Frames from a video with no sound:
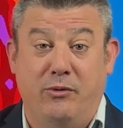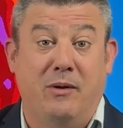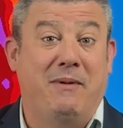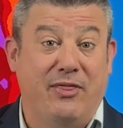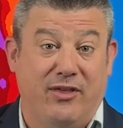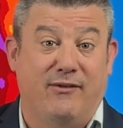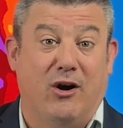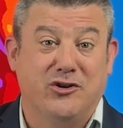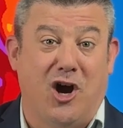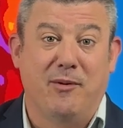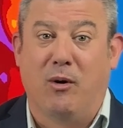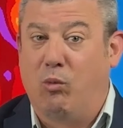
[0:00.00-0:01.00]
the month of
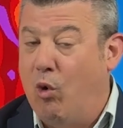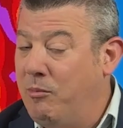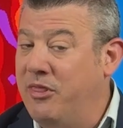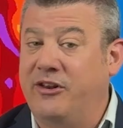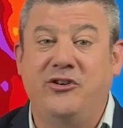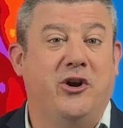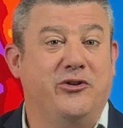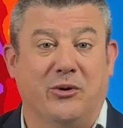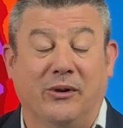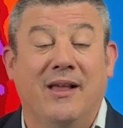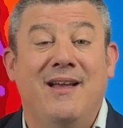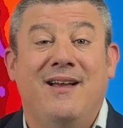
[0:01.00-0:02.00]
October, warmer than usual,